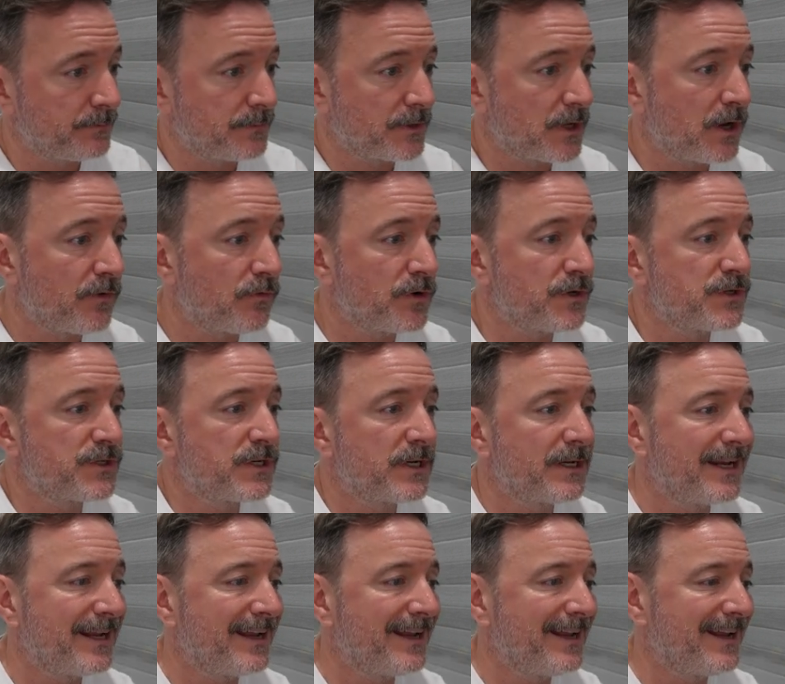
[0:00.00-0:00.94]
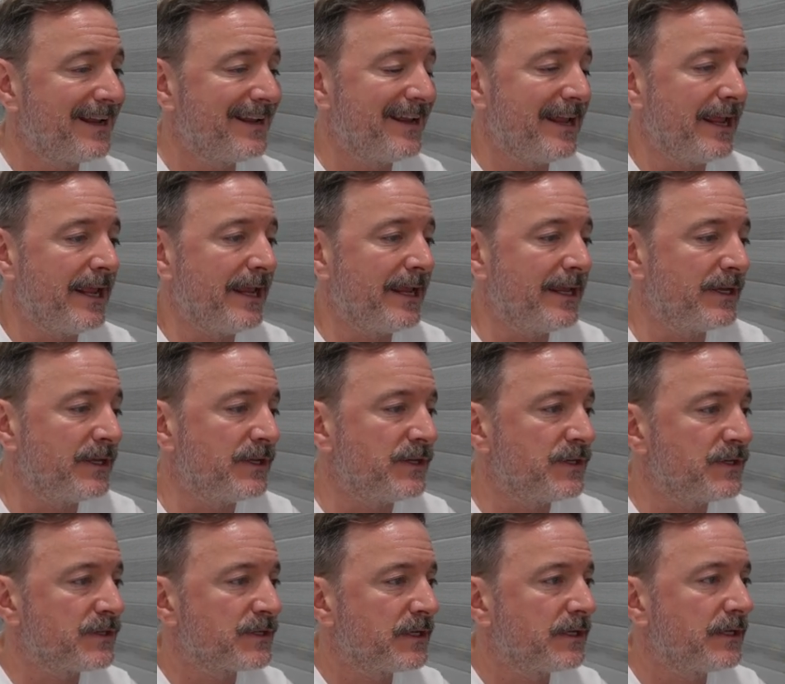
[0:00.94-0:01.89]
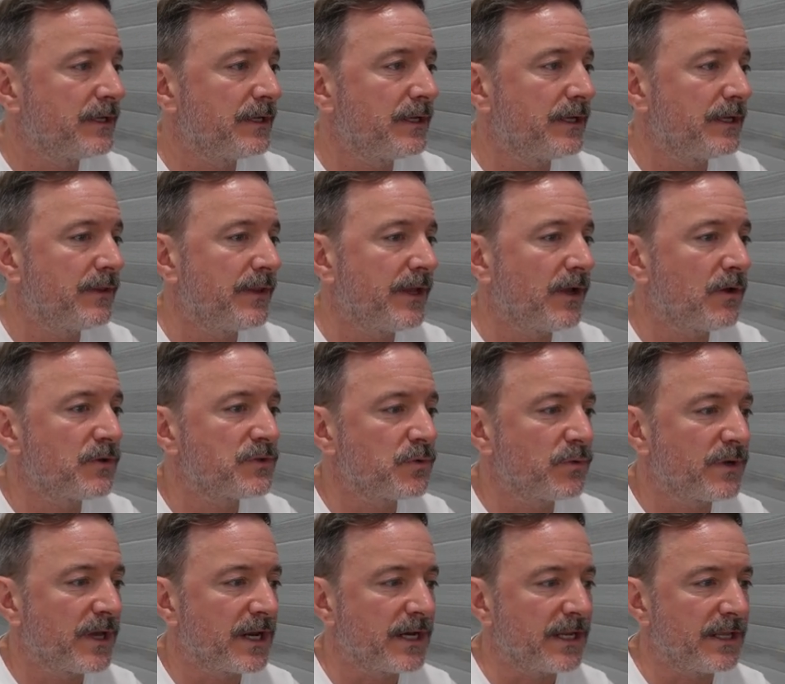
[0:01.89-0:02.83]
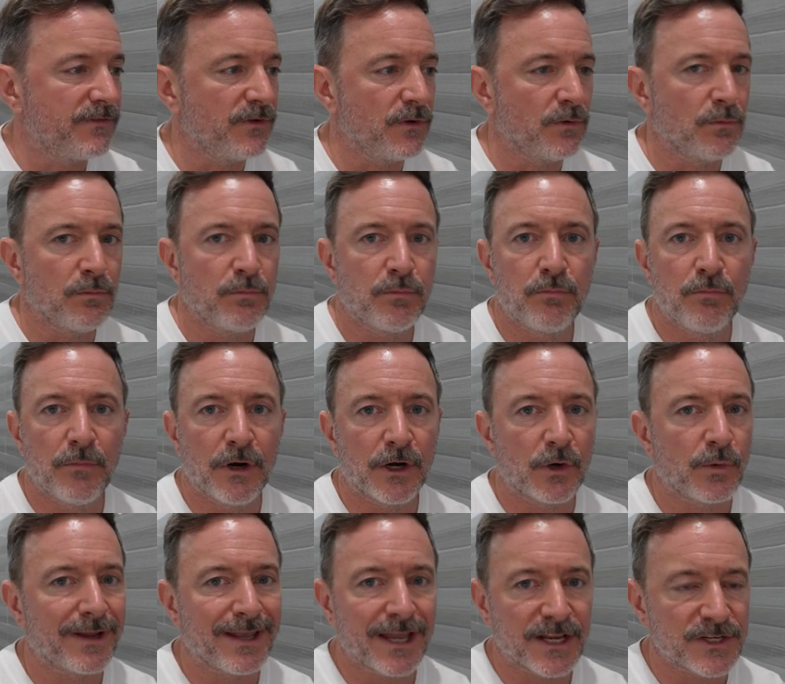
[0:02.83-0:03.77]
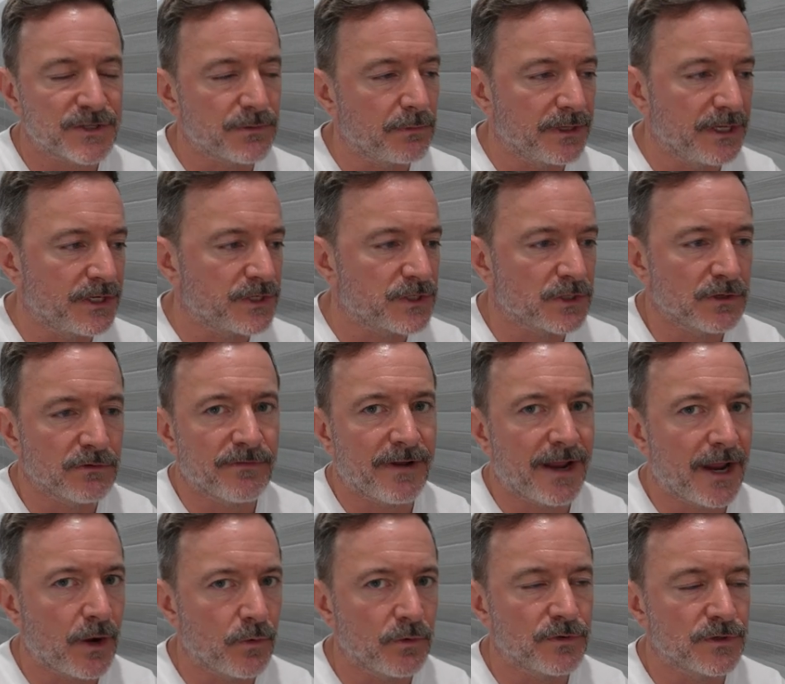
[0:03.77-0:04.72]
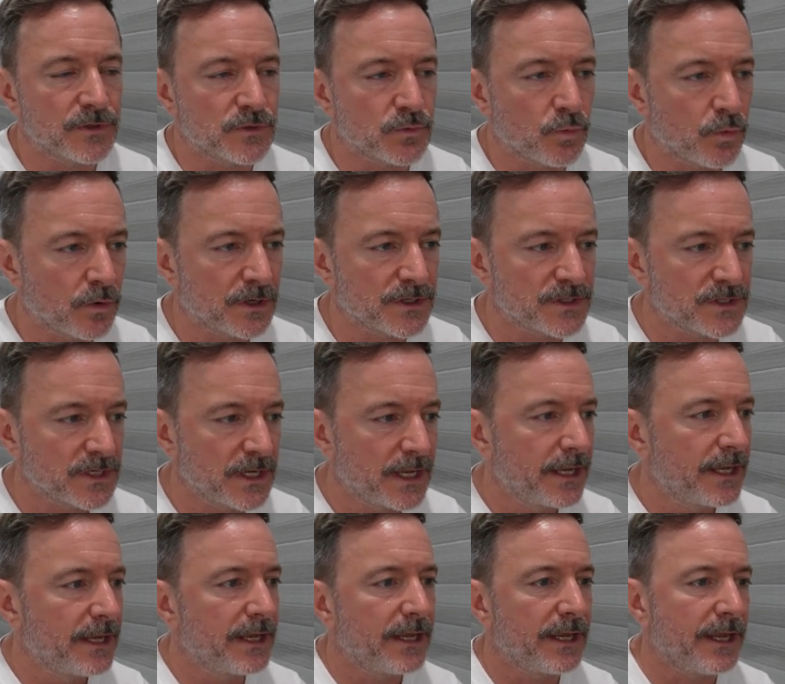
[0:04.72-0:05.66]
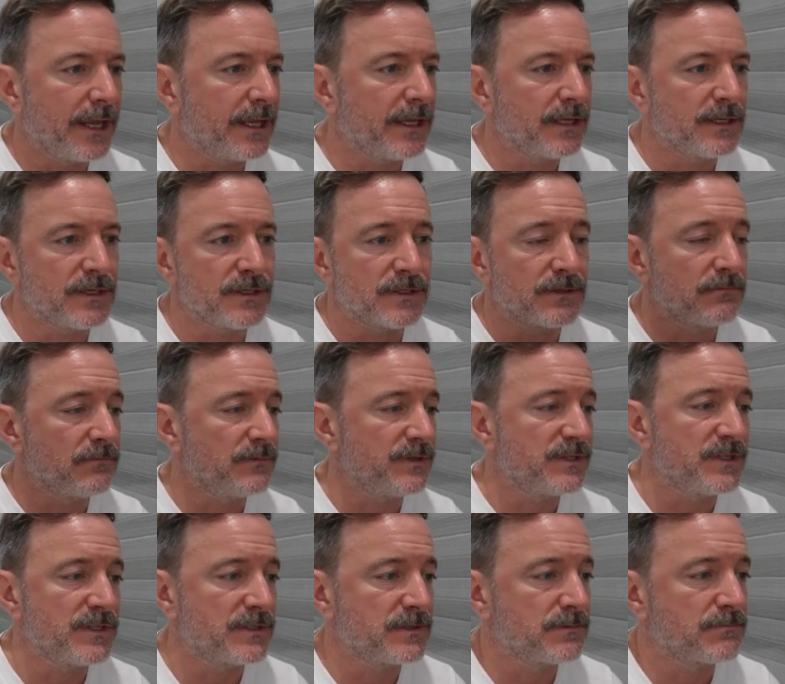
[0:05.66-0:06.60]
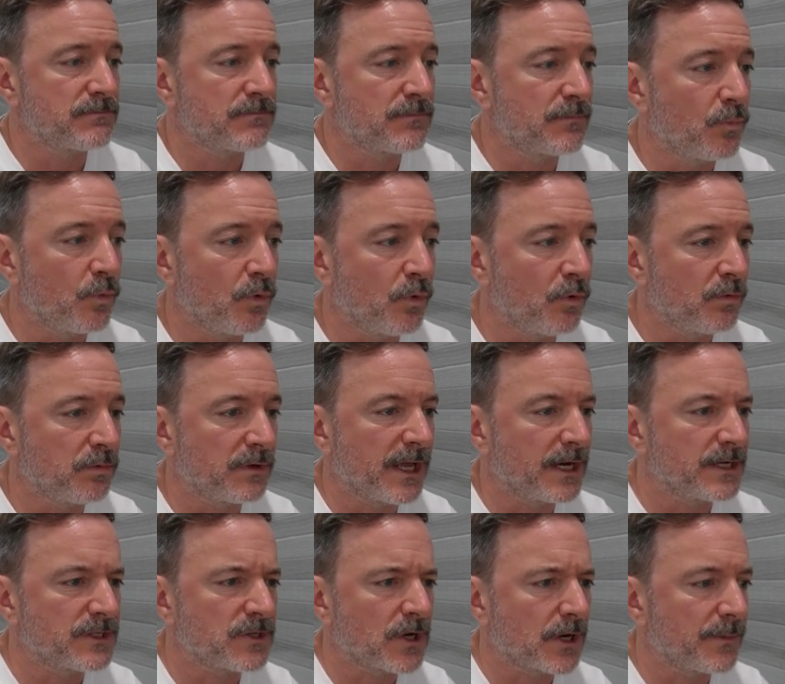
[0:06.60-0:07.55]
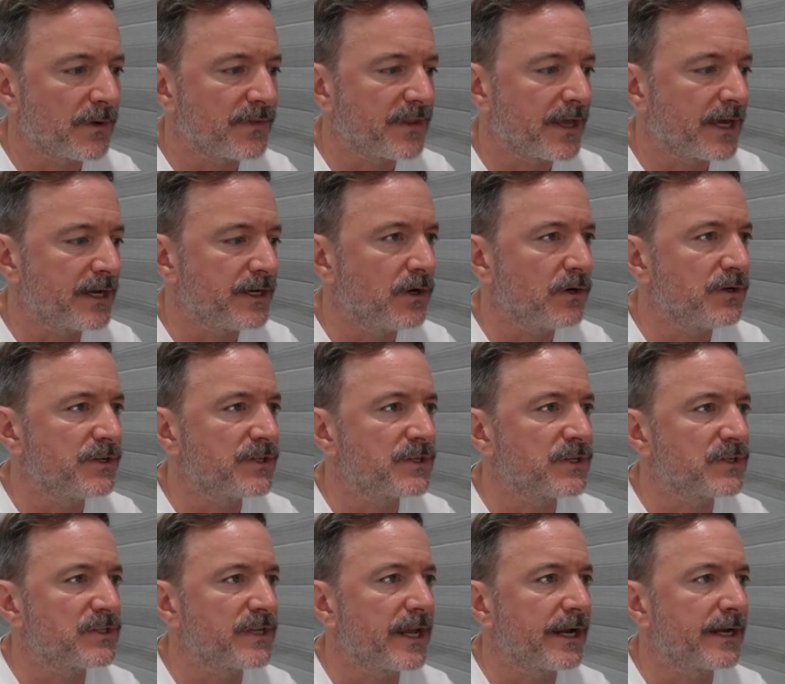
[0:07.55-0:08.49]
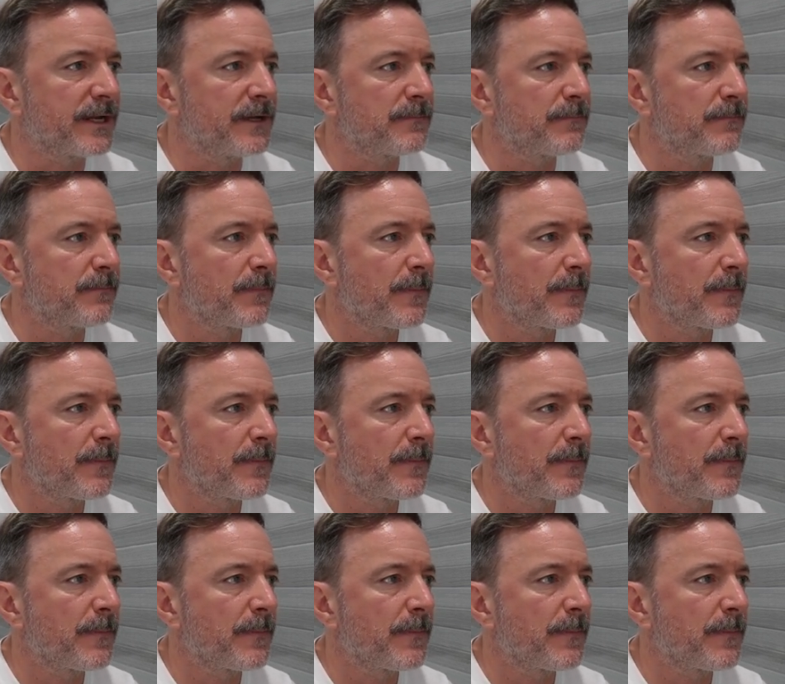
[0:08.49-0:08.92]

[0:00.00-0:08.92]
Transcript: coverage, and they also kind of give you a quick explanation of how this works, and we'll kind of talk about that in here in just a second.